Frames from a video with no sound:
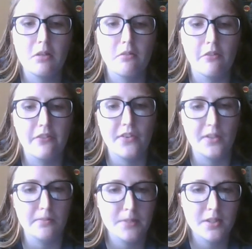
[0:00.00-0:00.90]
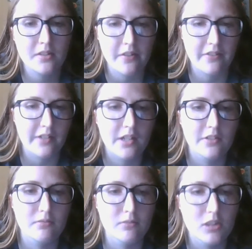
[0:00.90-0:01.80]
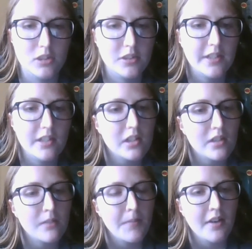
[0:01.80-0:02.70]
but he was sleeping because he had to work later